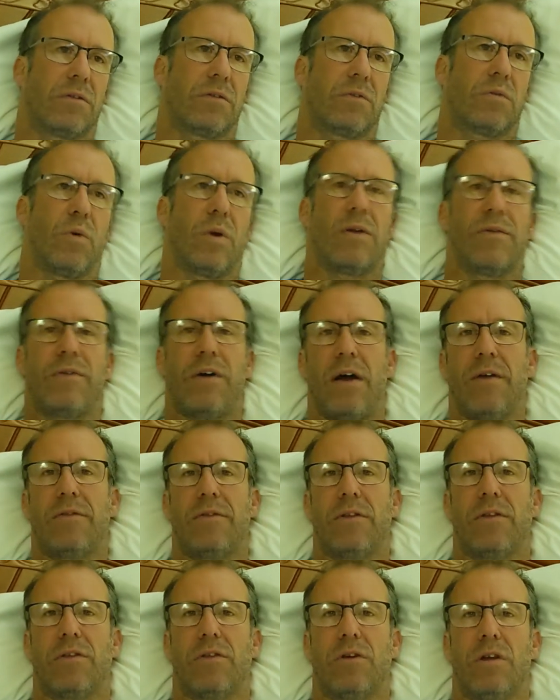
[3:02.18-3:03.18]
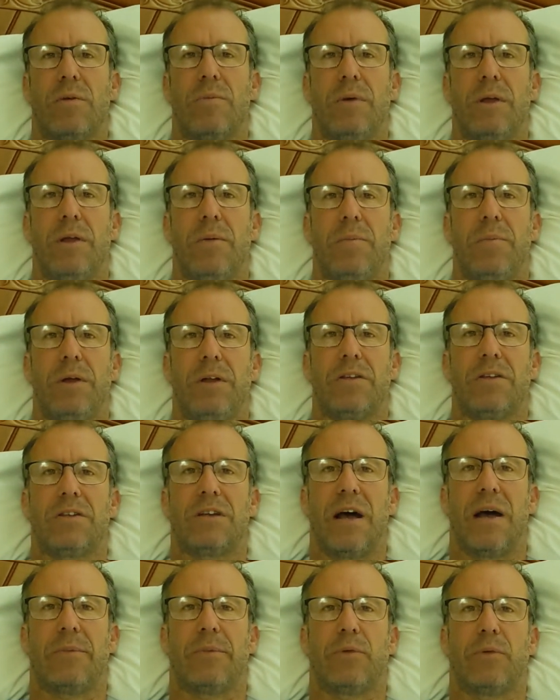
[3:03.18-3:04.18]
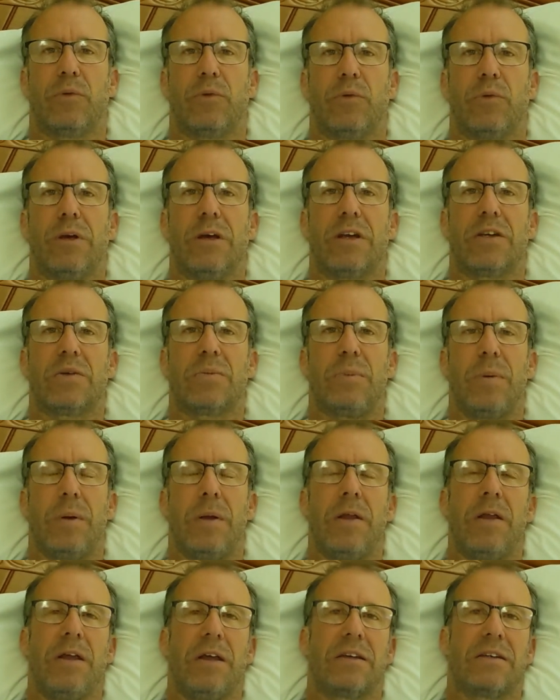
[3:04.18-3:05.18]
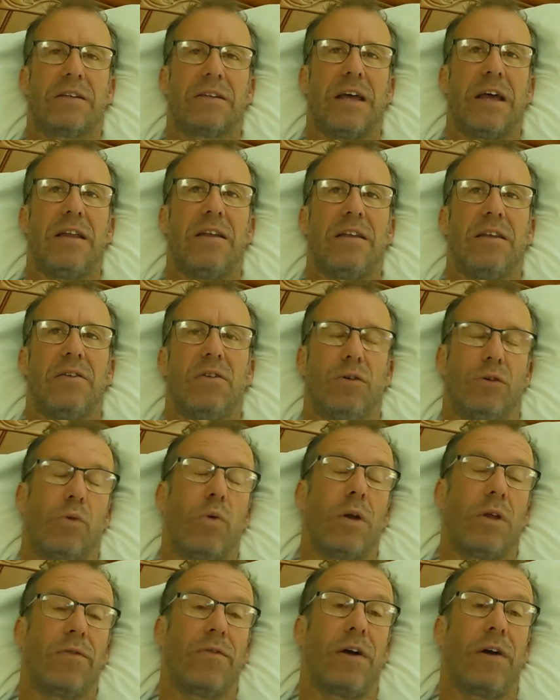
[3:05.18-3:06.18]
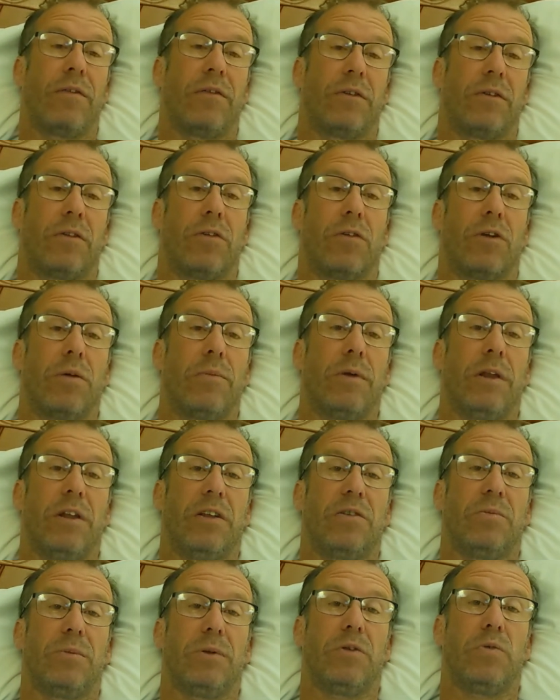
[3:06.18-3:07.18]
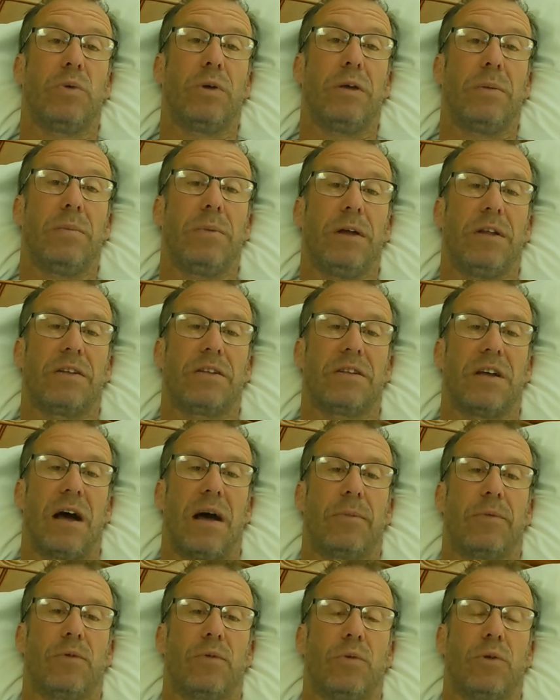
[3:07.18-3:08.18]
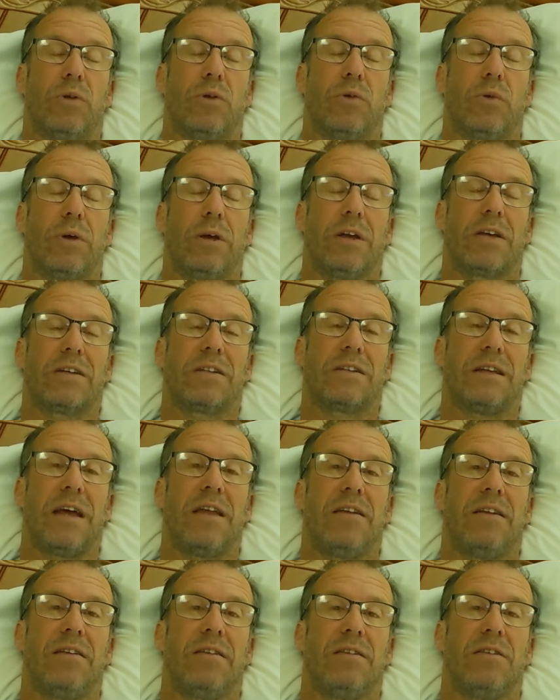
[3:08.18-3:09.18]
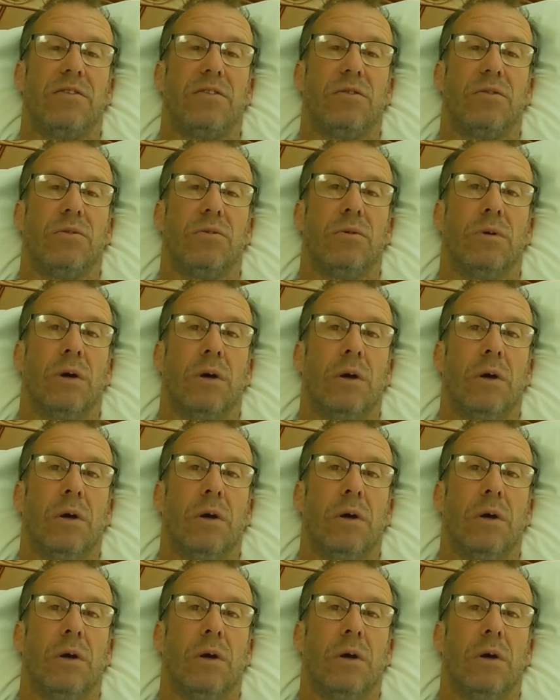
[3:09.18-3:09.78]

25 to 30 minute pit stops, which we extended, or 25 to 30 minutes between pit stops, which we extended to